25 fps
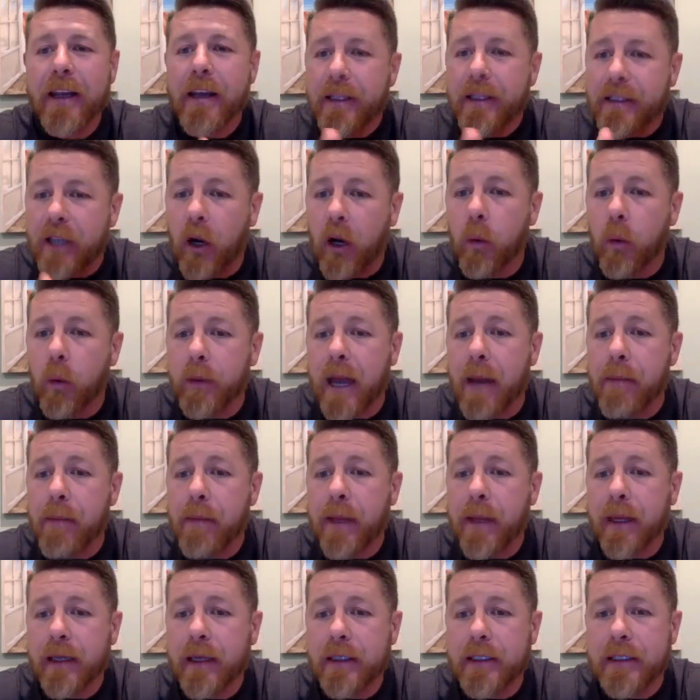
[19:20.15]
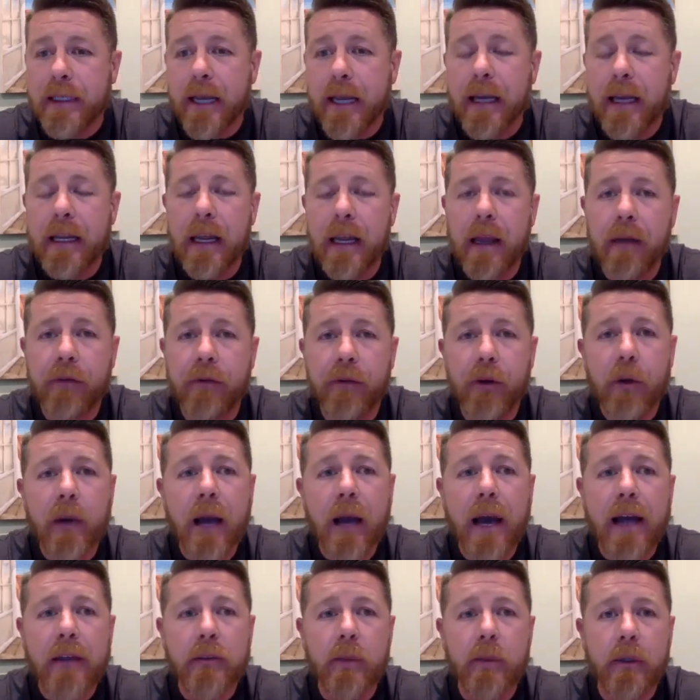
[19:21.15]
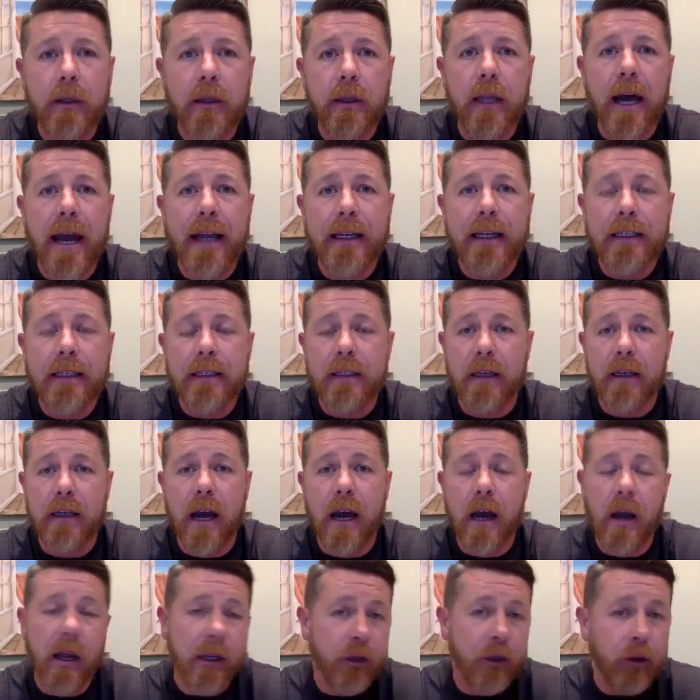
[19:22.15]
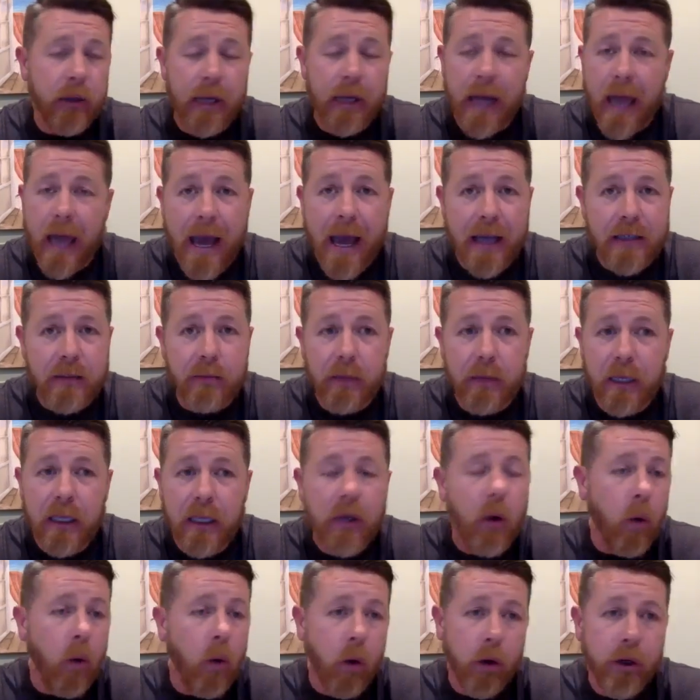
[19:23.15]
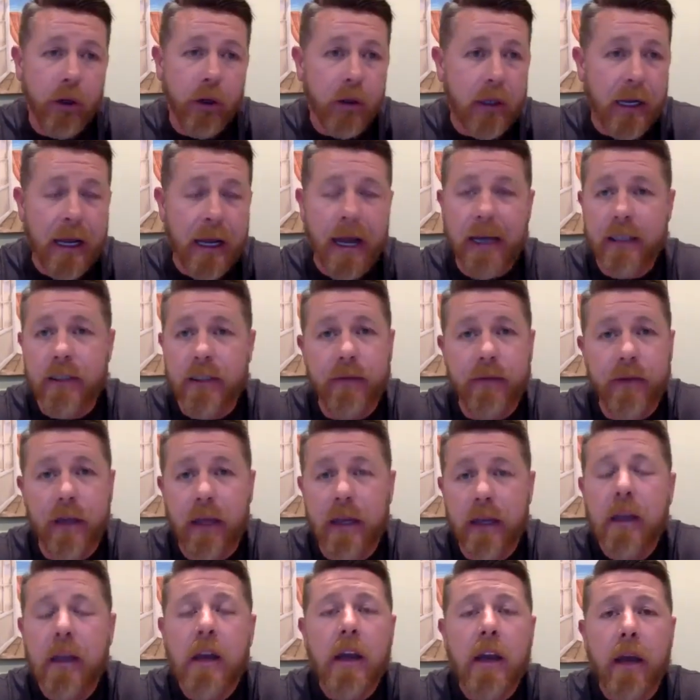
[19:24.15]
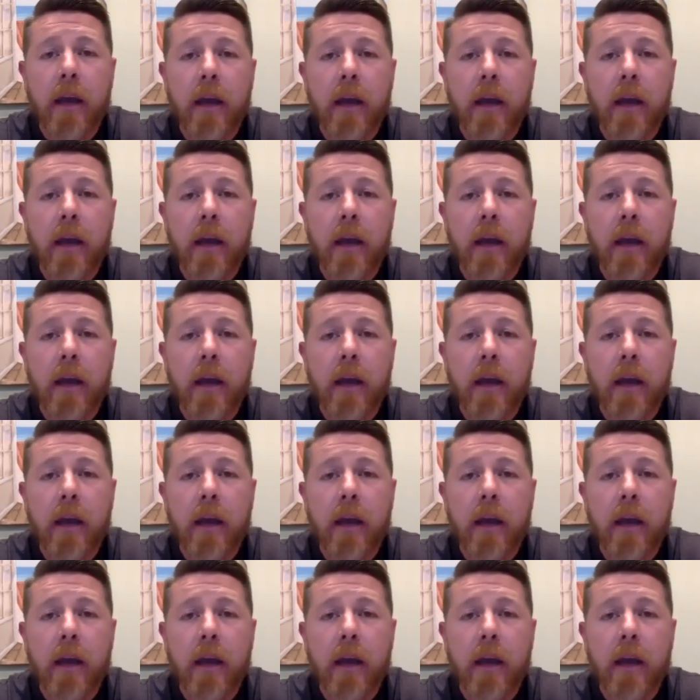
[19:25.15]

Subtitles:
So with that being said, if you guys would like, you can ask me or you can ask Sven.